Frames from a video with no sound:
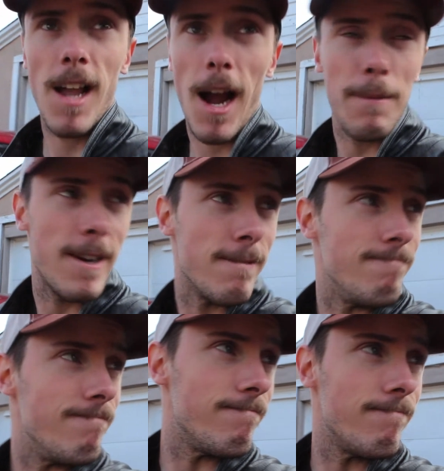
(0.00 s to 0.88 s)
I mean,
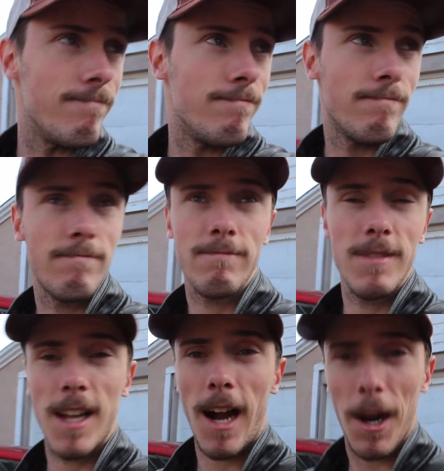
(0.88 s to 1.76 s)

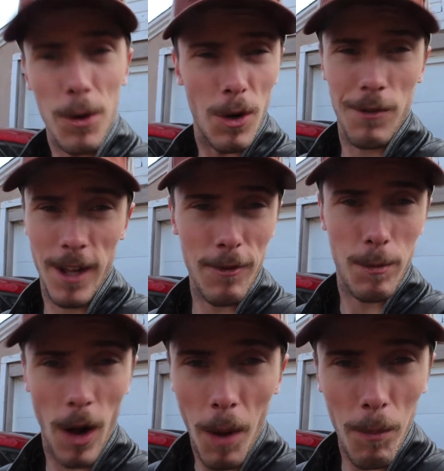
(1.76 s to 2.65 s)
I don't know if I have a
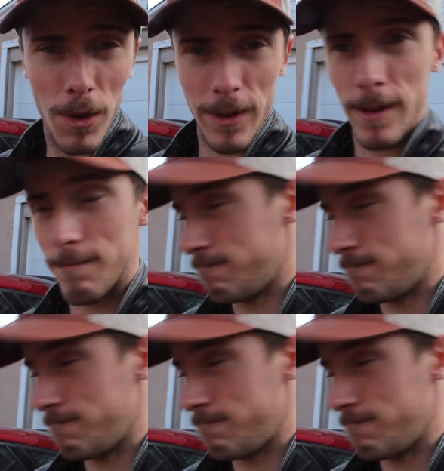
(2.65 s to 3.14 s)
problem with it.